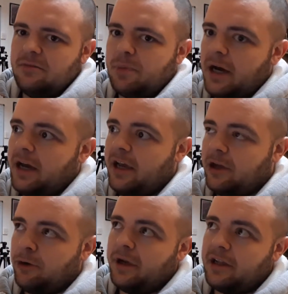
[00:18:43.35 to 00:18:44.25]
By
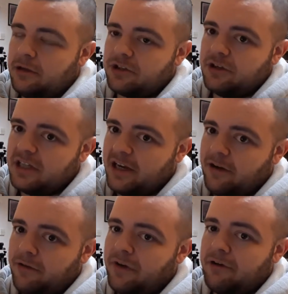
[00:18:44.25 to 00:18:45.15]
going closer to
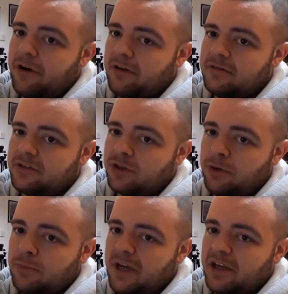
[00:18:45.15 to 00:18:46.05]
technical failure.
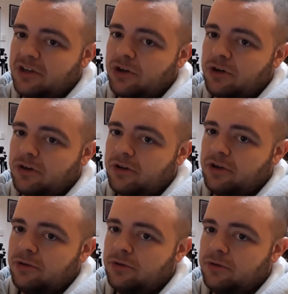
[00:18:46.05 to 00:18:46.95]
So making sure
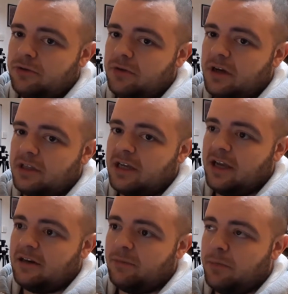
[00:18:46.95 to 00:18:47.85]
you
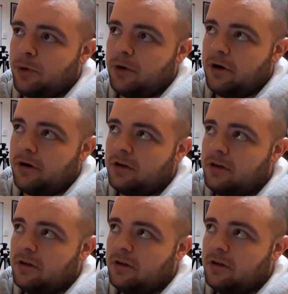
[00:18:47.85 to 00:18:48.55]
attain more